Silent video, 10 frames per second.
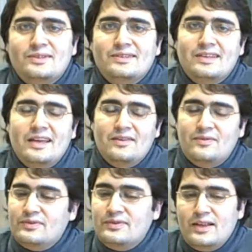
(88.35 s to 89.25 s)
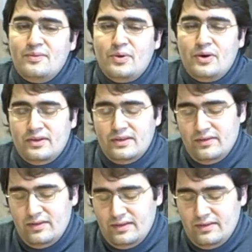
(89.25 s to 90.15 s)
And it was really
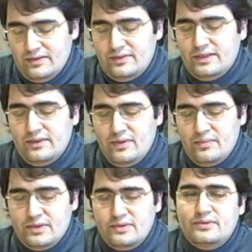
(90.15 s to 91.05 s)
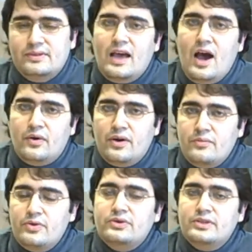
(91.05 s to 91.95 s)
interesting for me to see how
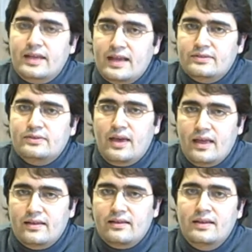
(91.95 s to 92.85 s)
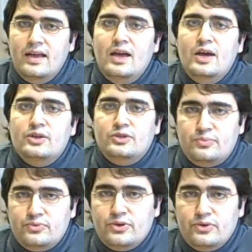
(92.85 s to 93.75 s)
community gets together to
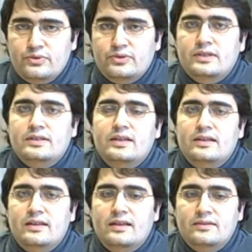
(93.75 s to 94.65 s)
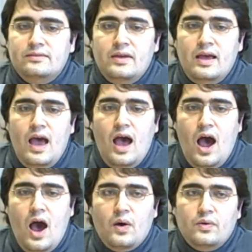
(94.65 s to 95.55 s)
produce it and then
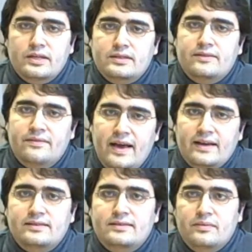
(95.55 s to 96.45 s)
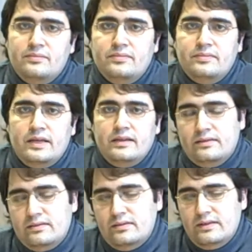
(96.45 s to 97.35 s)
how it affects them
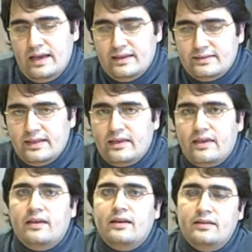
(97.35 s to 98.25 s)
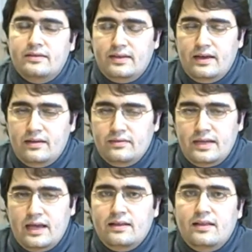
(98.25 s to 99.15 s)
in their thinking and in their
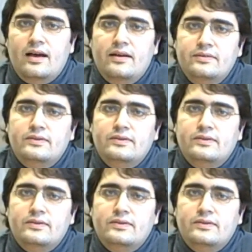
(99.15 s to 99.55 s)
daily lives.